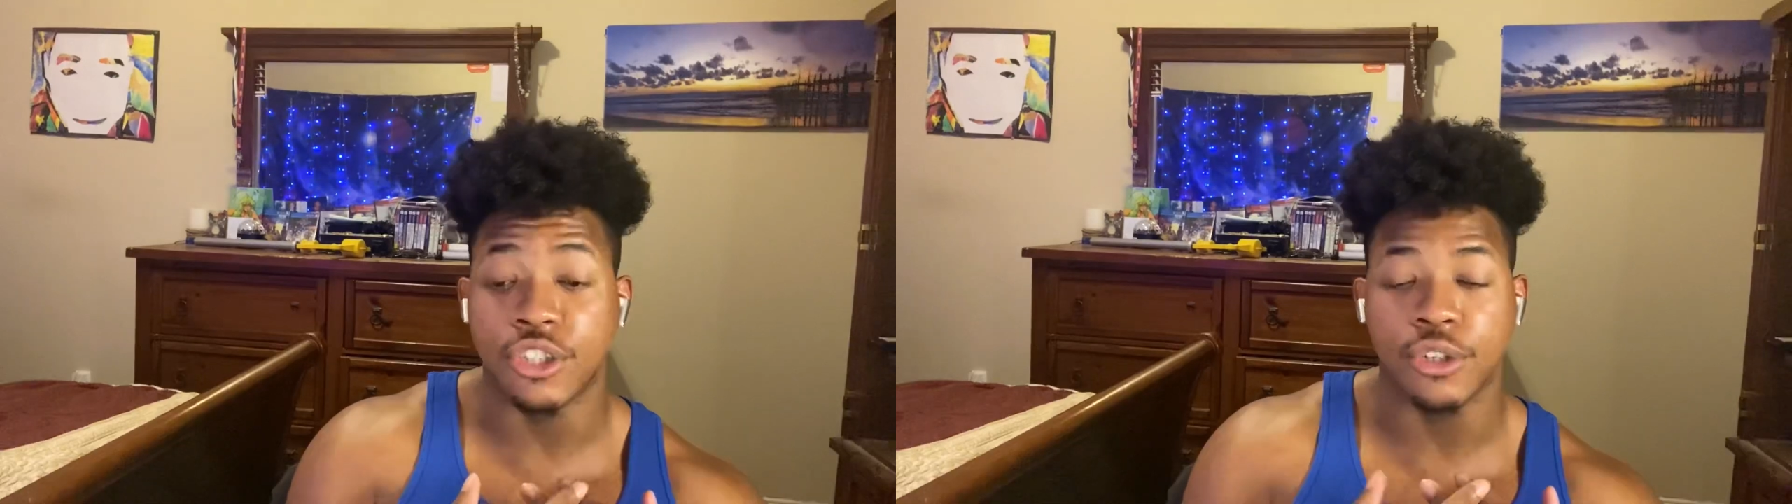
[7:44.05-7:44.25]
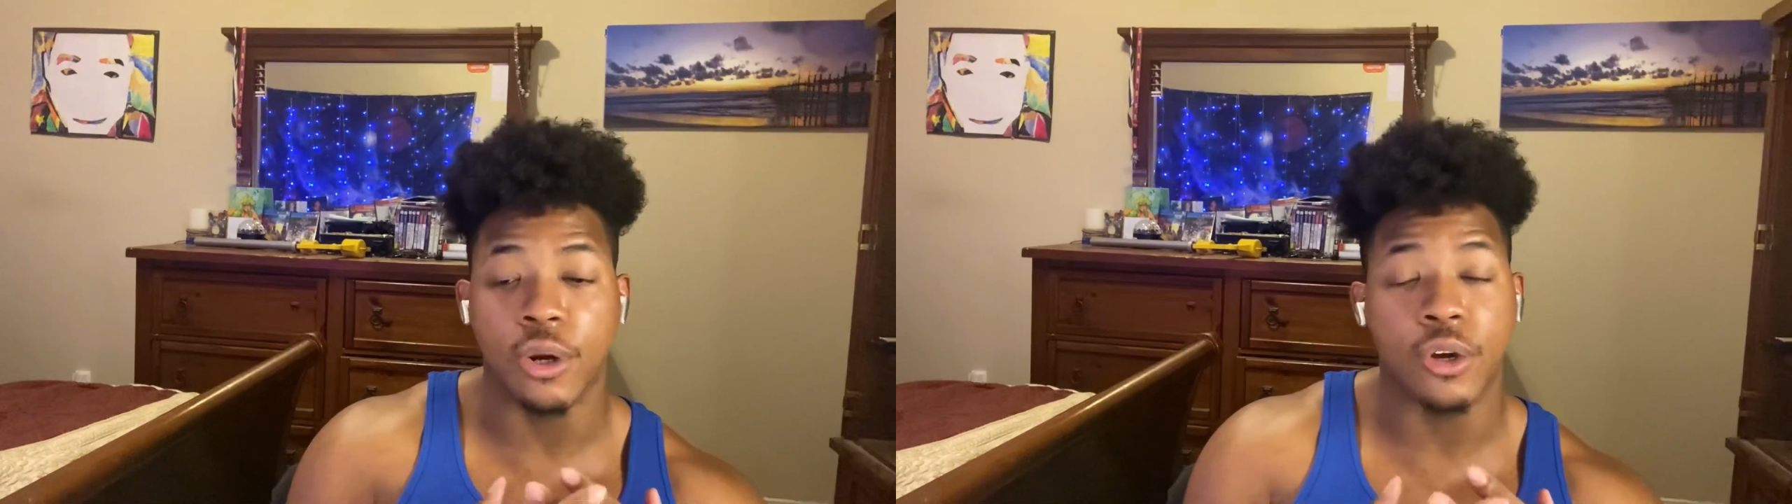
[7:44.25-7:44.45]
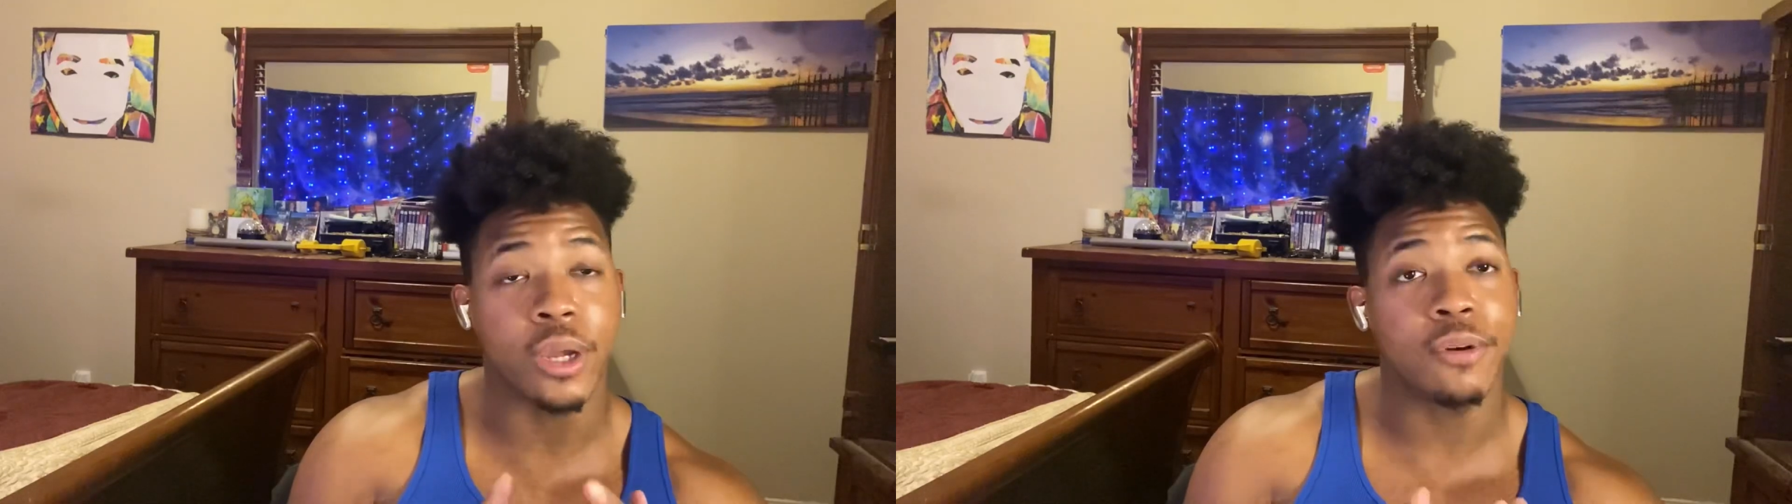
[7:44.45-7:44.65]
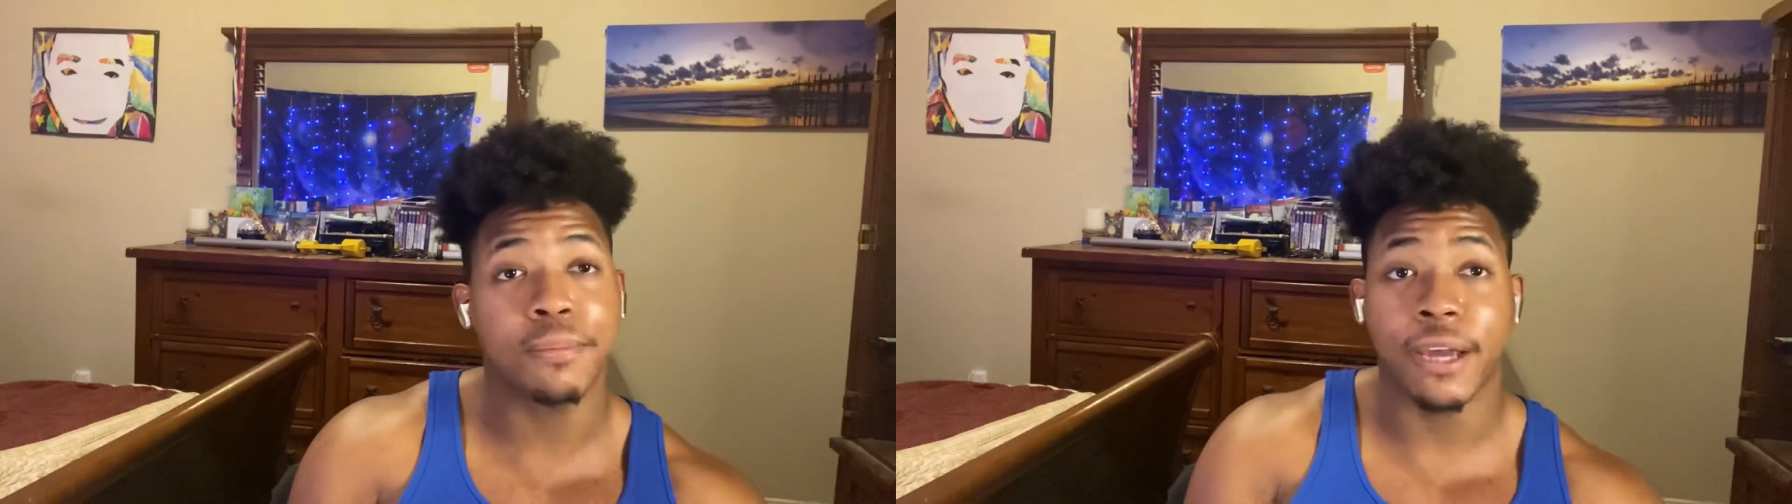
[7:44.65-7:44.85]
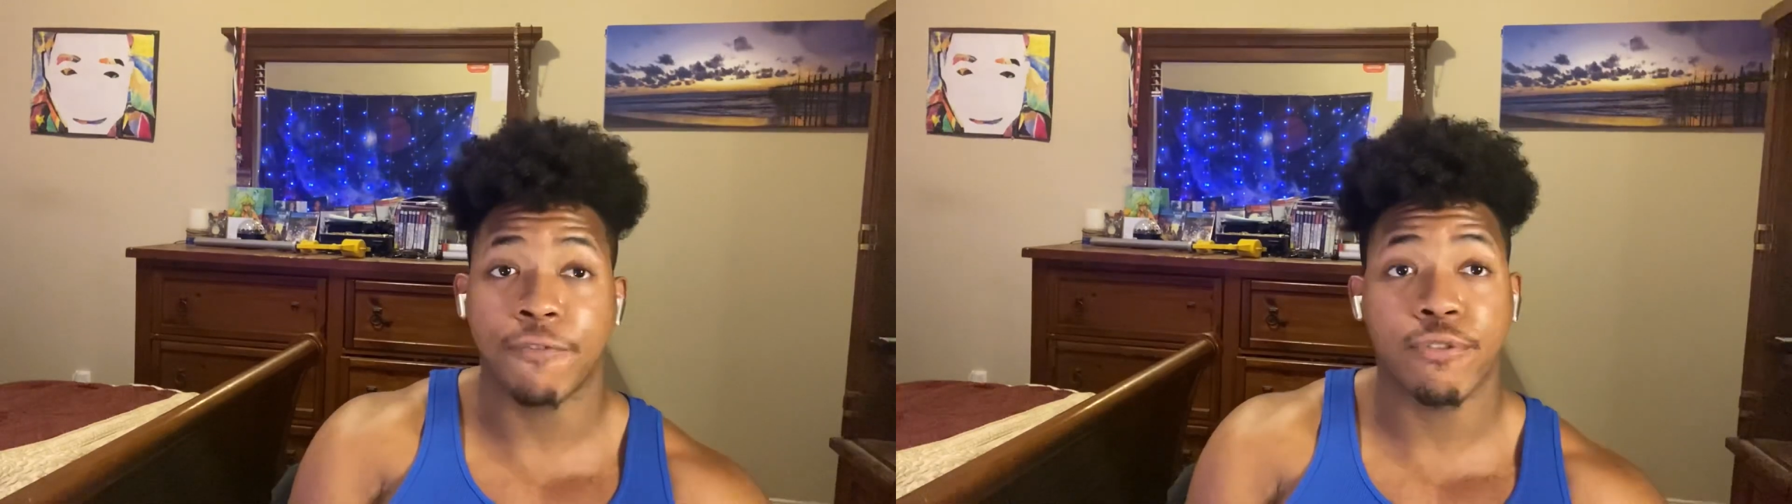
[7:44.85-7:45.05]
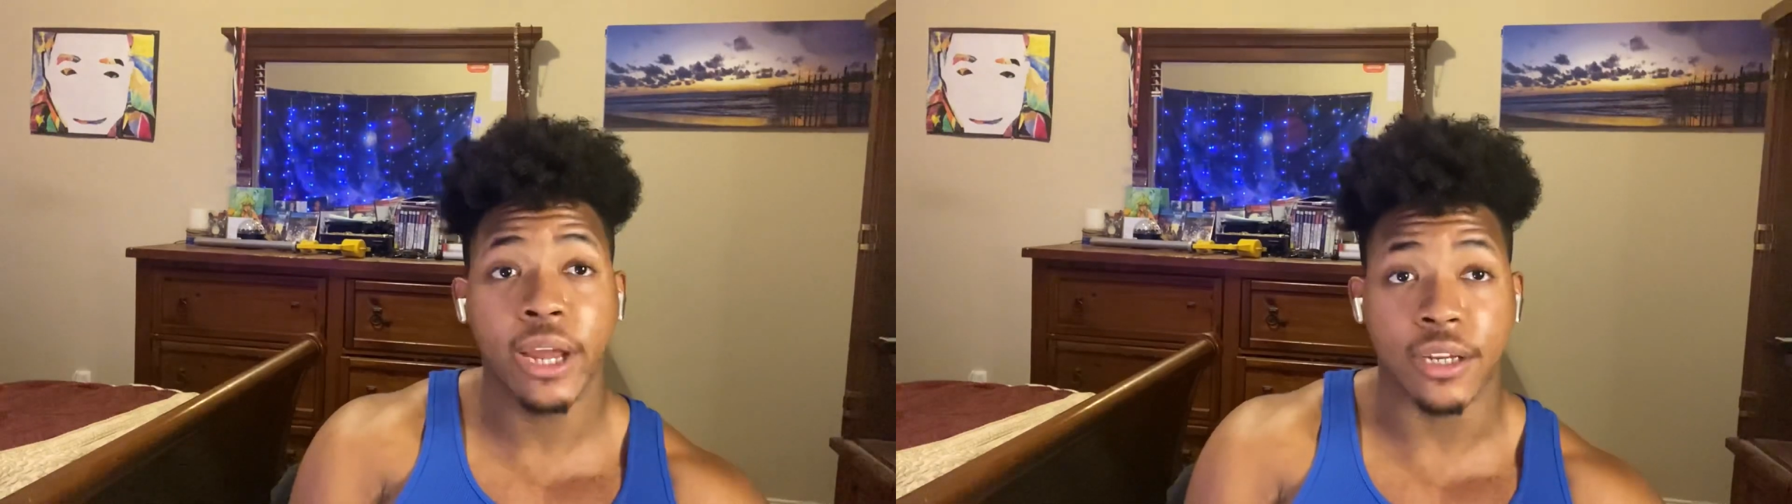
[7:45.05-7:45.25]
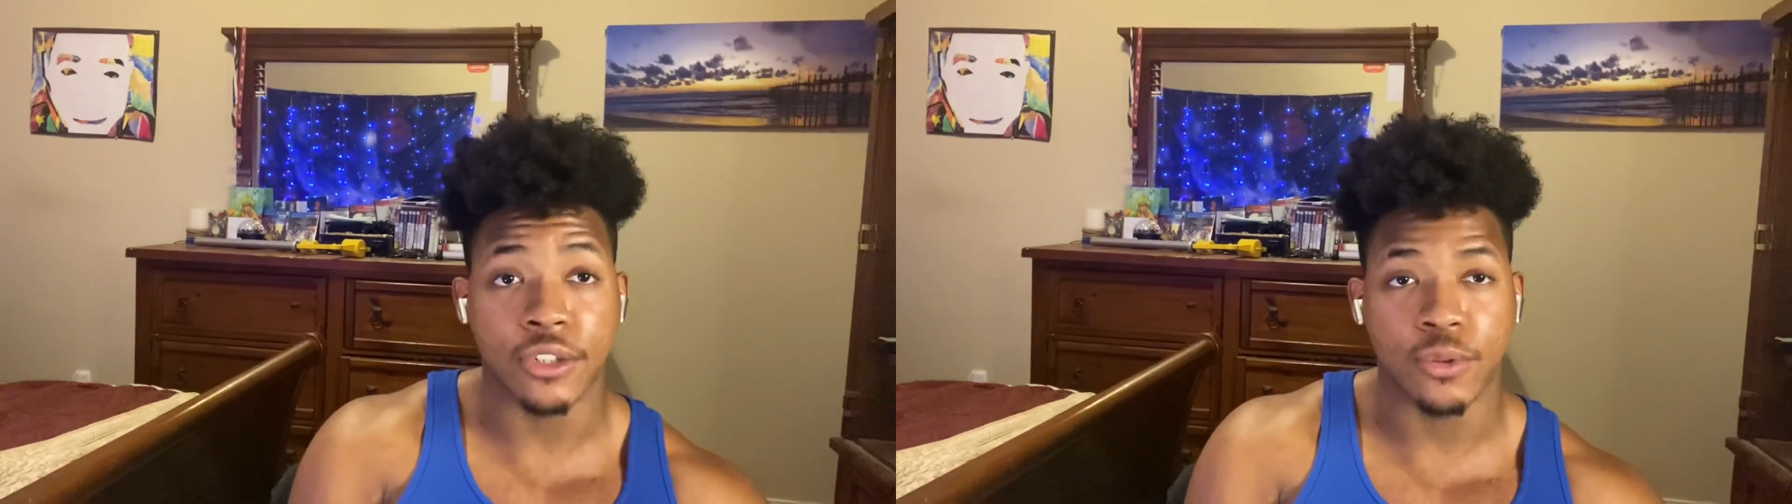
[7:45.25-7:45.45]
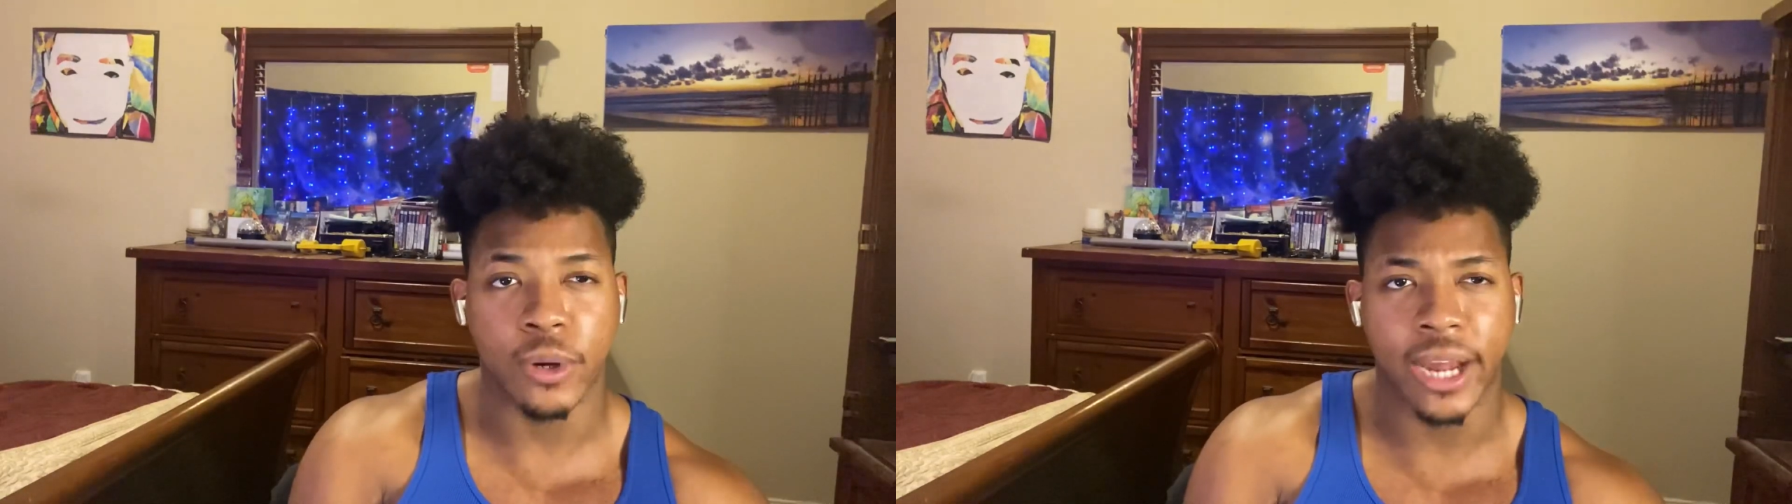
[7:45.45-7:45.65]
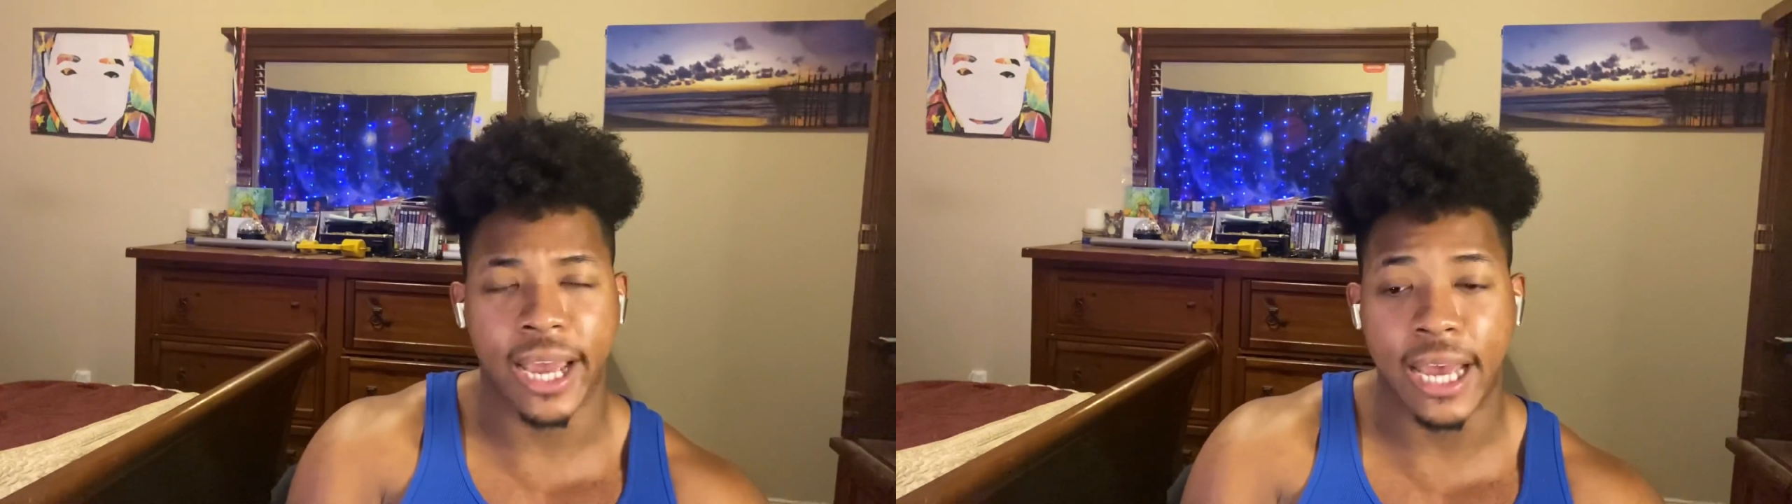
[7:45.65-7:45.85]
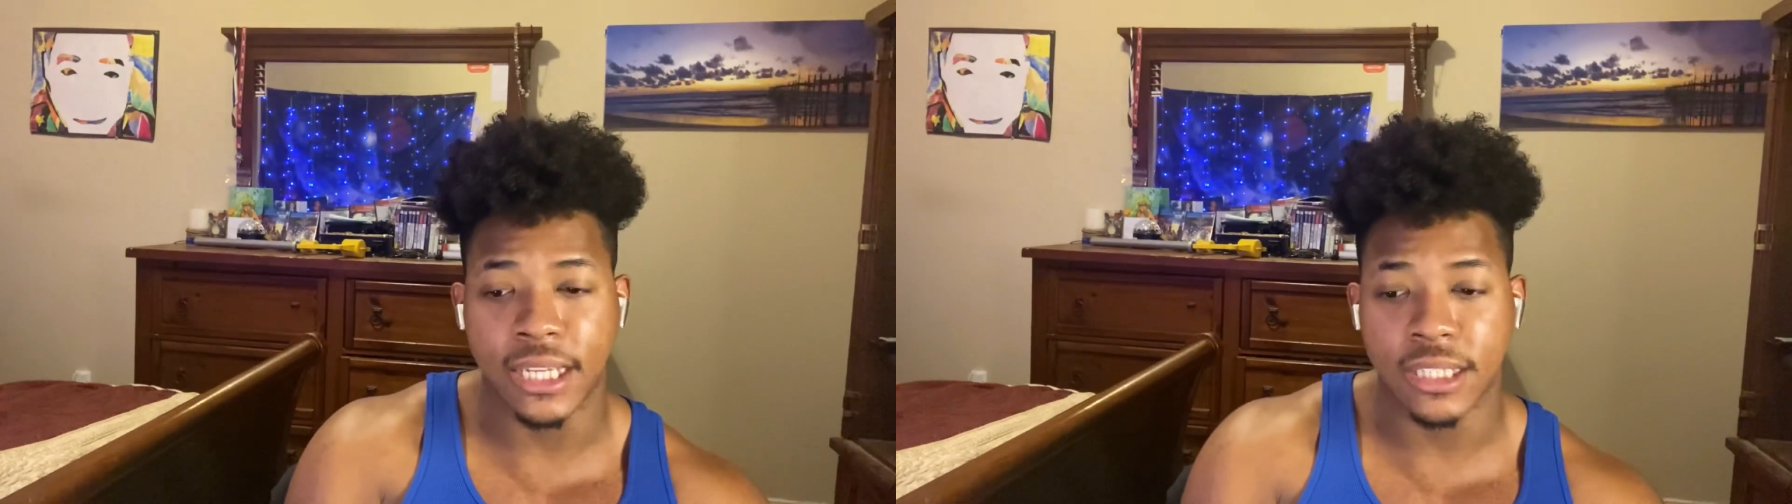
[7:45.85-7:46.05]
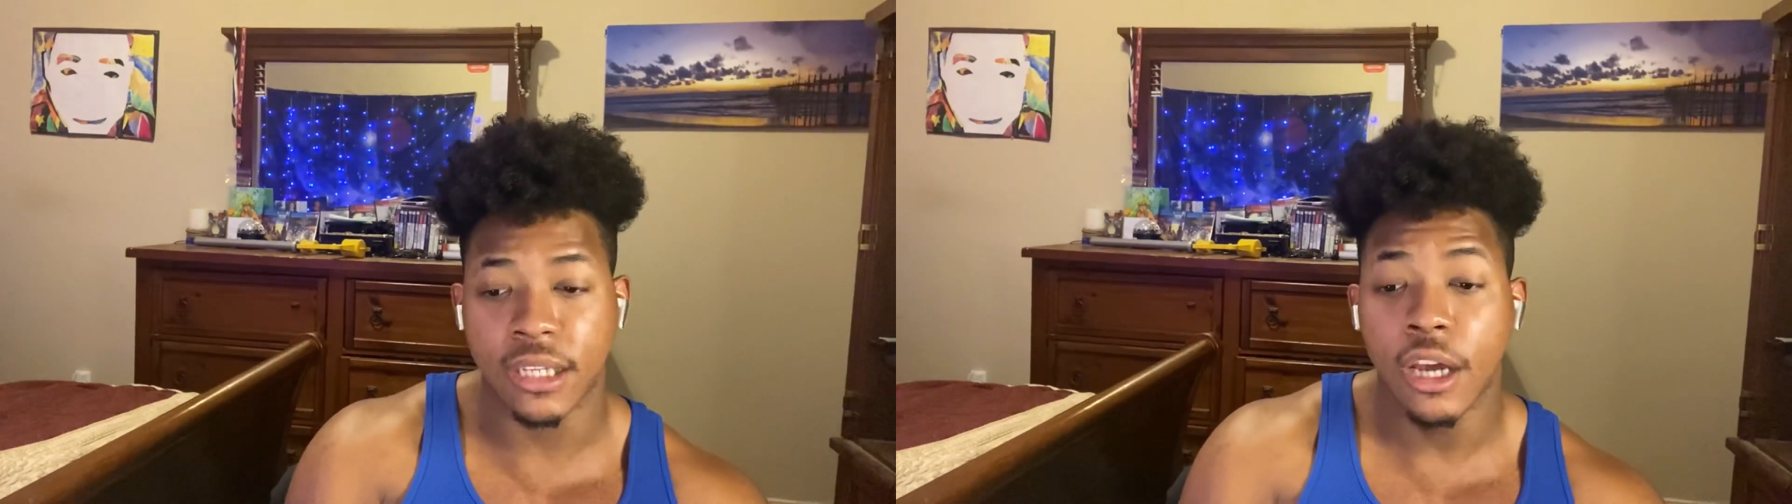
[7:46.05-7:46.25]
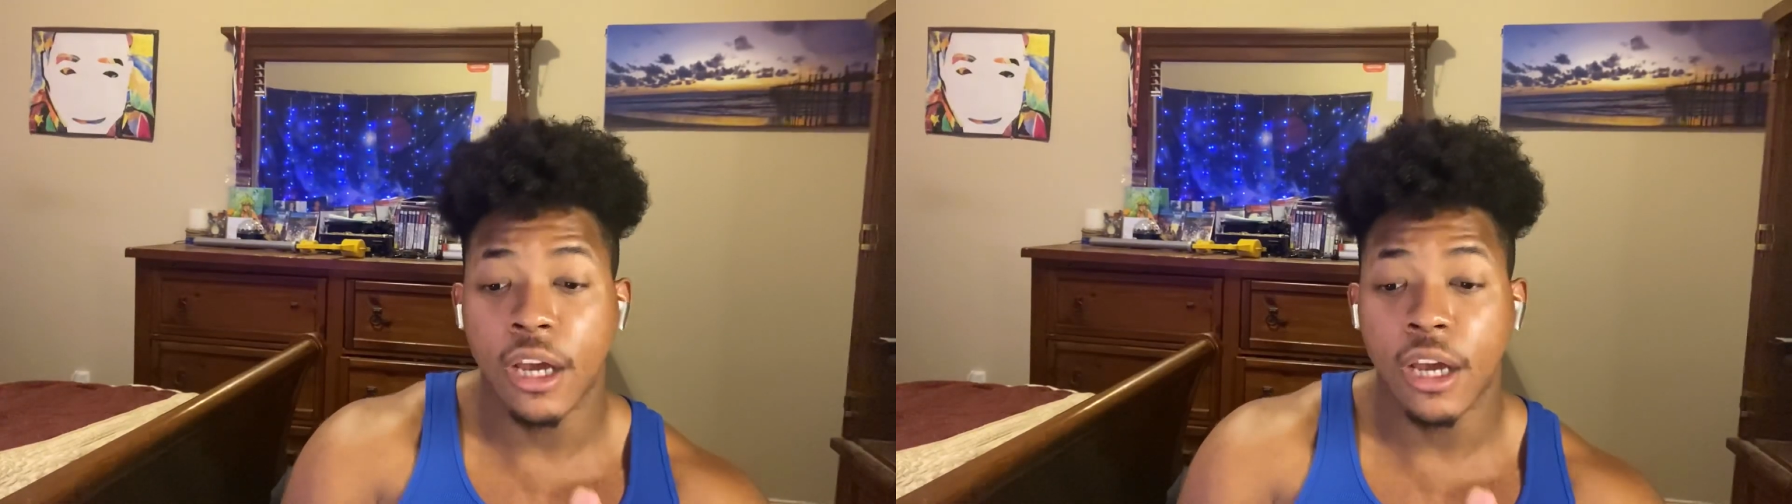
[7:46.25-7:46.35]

Do you agree with my friend? Whereas